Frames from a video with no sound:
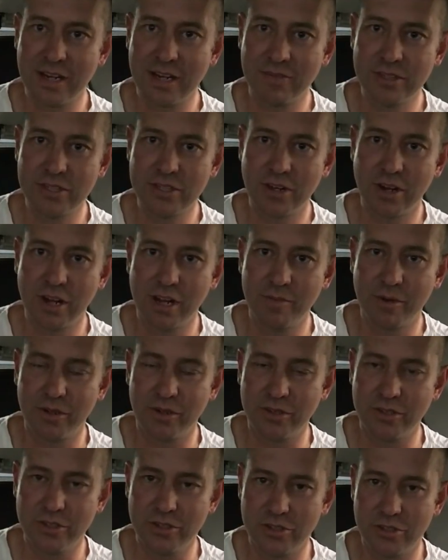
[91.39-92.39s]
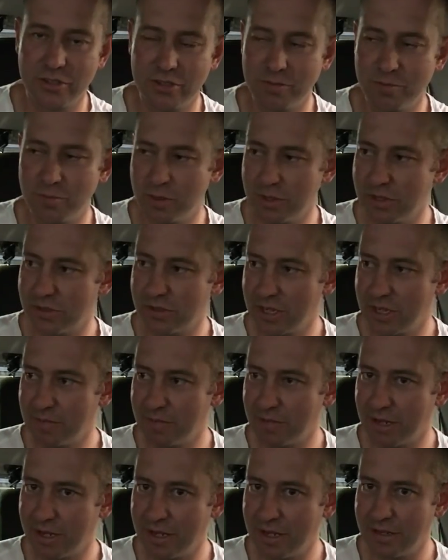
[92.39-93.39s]
every time on YouTube with a drink in
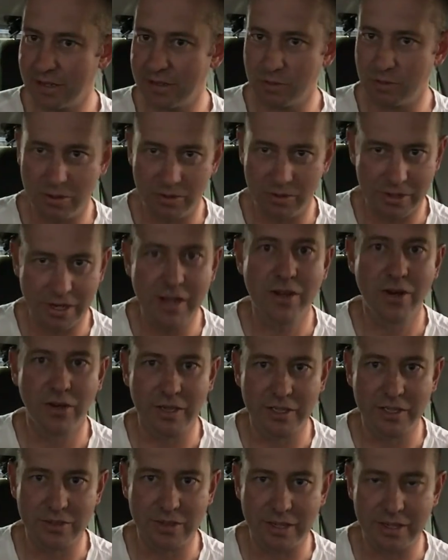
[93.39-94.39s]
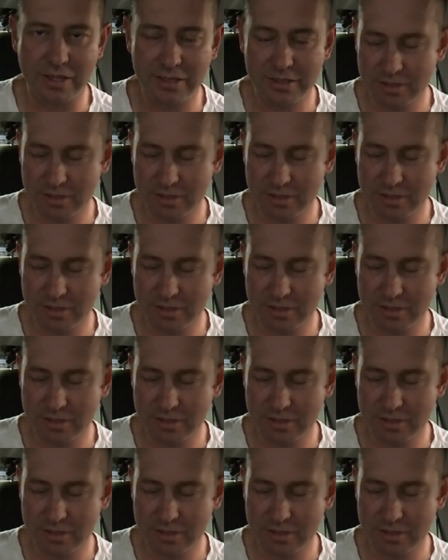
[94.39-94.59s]
my hand, well, an alcoholic drink.